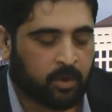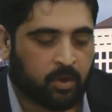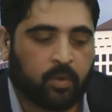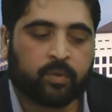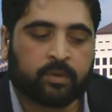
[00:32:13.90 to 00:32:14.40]

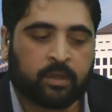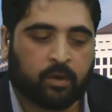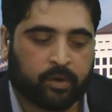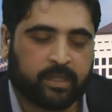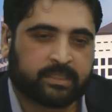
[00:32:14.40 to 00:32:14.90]
Our own
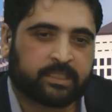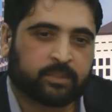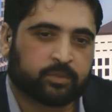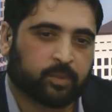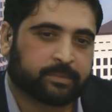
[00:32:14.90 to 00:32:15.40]

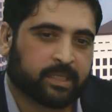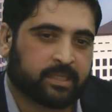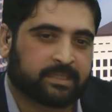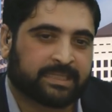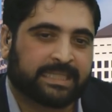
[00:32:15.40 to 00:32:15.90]
organization's website
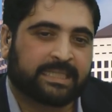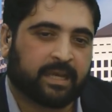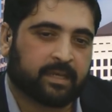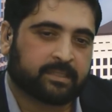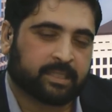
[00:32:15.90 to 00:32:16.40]
is
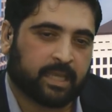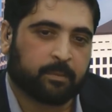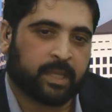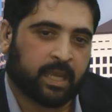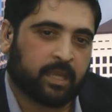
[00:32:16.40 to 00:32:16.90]

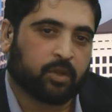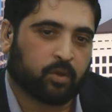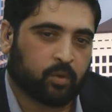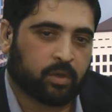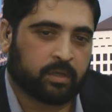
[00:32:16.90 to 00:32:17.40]

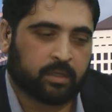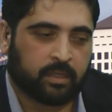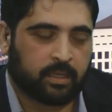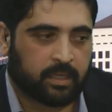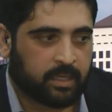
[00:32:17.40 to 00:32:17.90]
exmna.org.
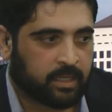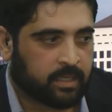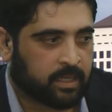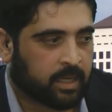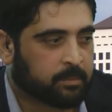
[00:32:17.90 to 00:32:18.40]

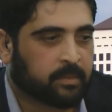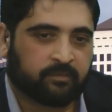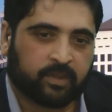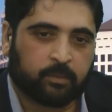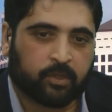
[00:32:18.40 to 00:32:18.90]
And I'm
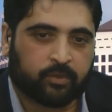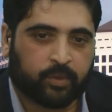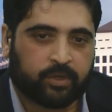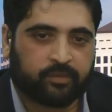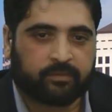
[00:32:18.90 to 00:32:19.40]
available on
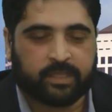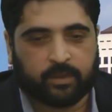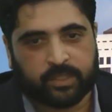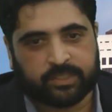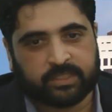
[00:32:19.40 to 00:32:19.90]
Twitter if you have any
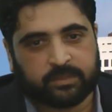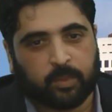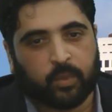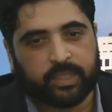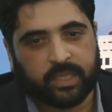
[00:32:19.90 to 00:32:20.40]
questions.
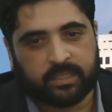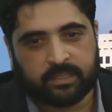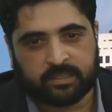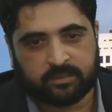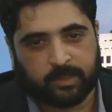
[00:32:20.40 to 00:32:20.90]

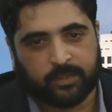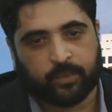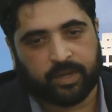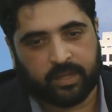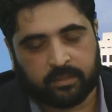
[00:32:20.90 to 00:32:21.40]
MoeTheAtheist is my
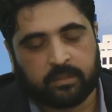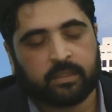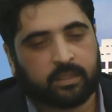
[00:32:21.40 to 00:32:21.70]
Twitter handle.